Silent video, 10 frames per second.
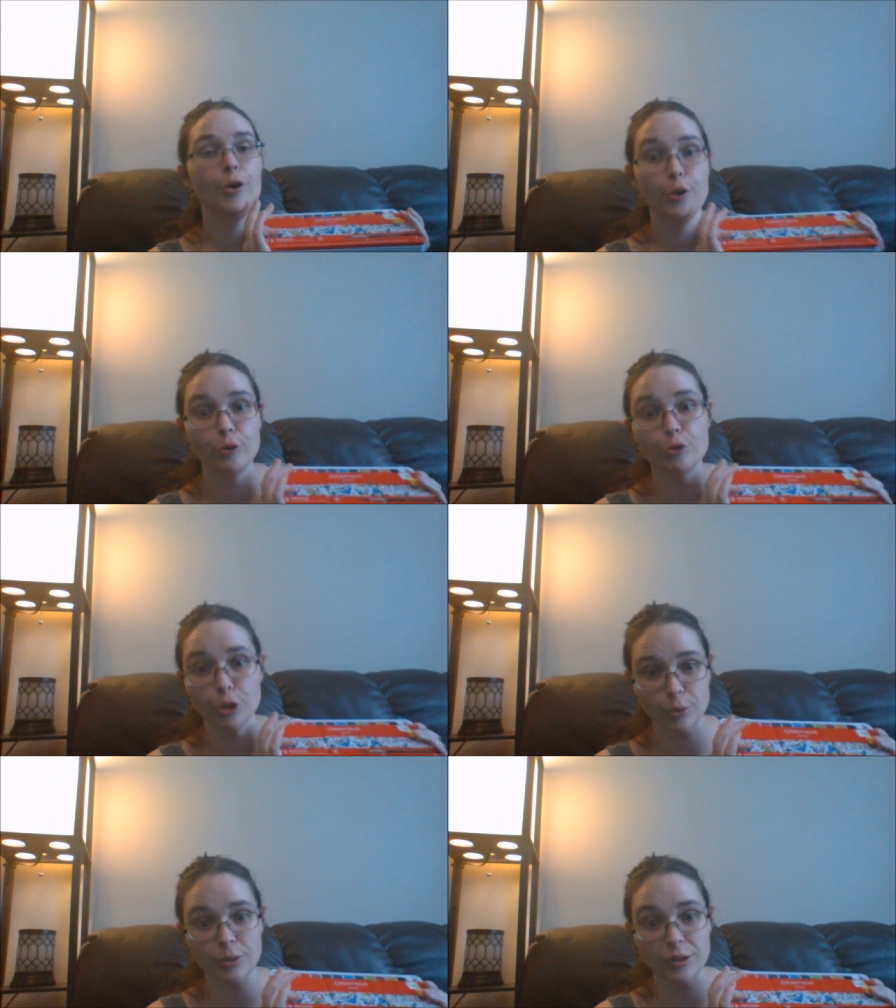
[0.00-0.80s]
no
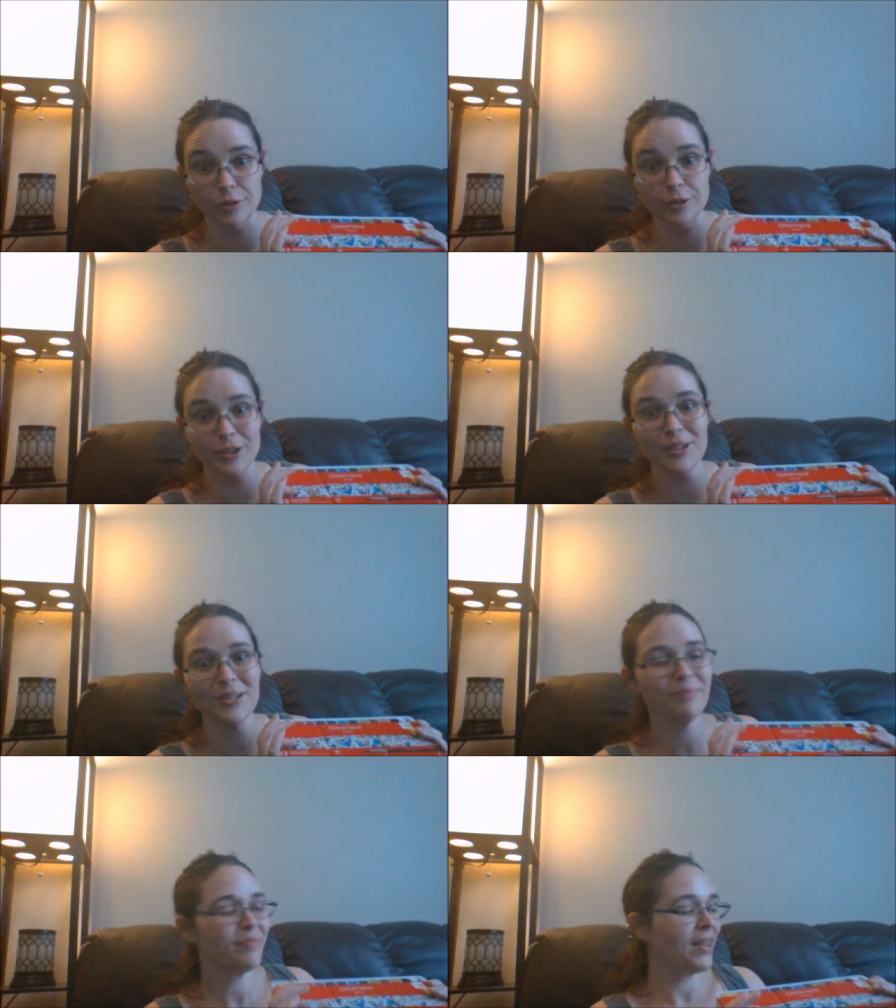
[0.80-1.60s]
joke
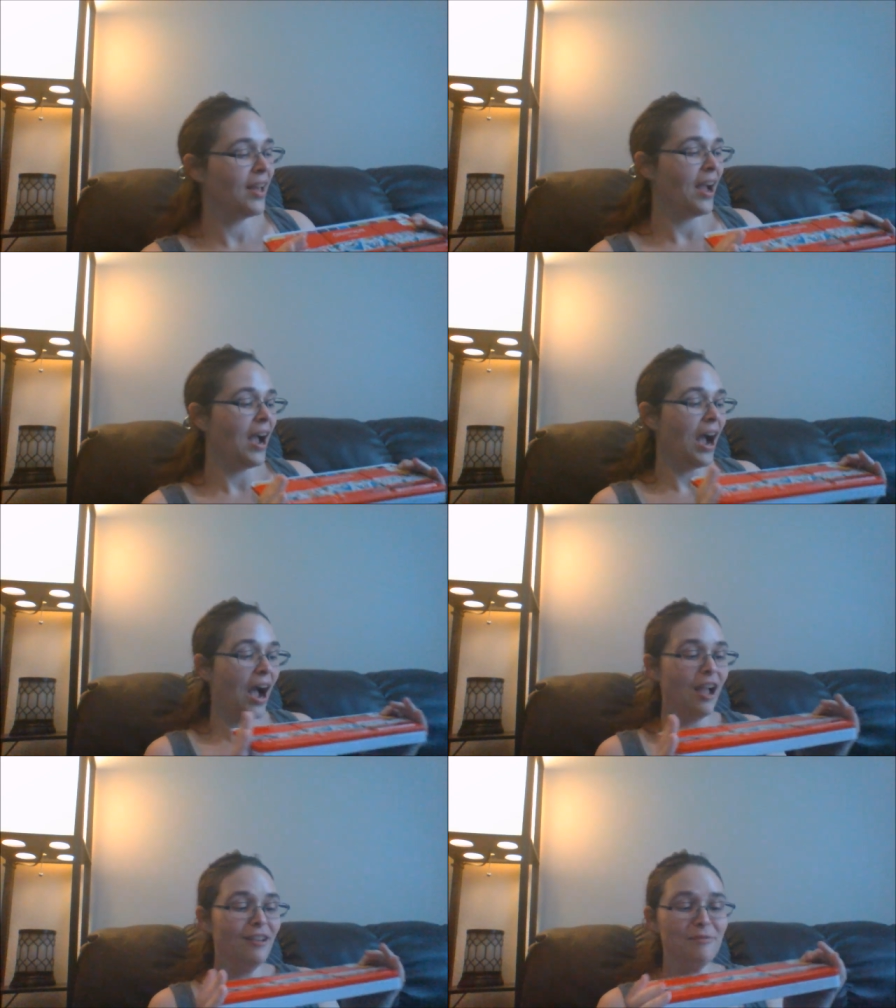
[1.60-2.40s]
years.
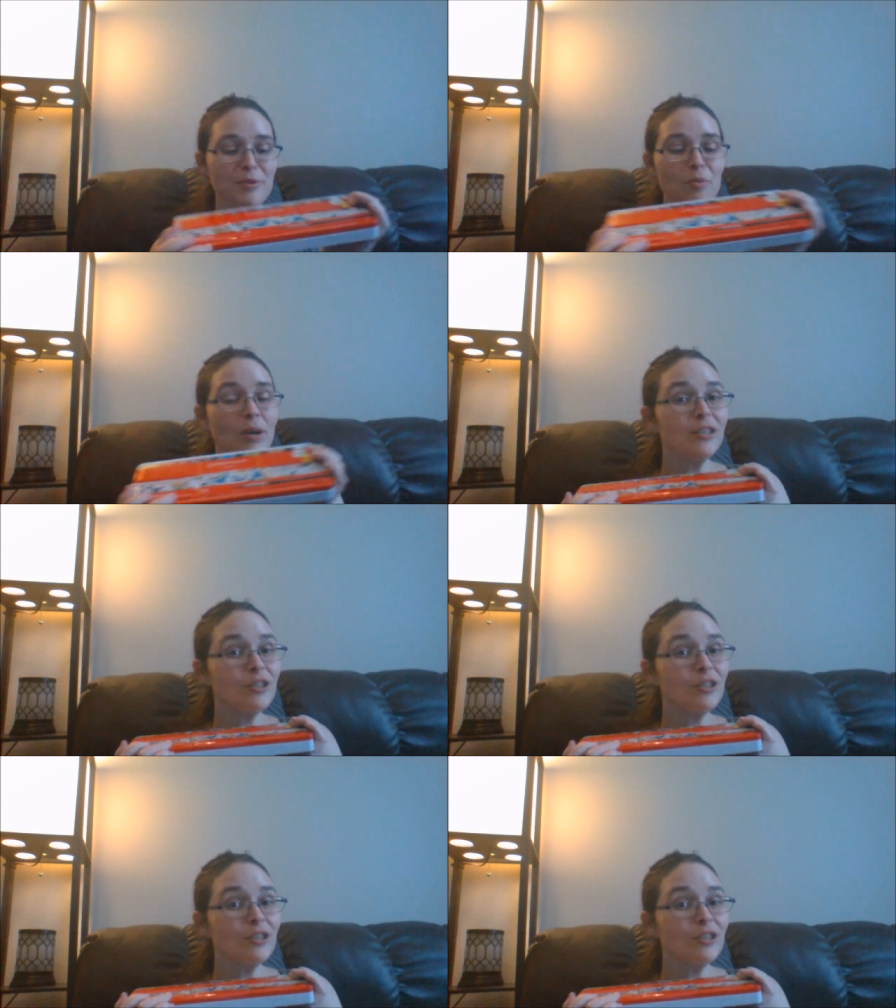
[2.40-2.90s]
I have been wanting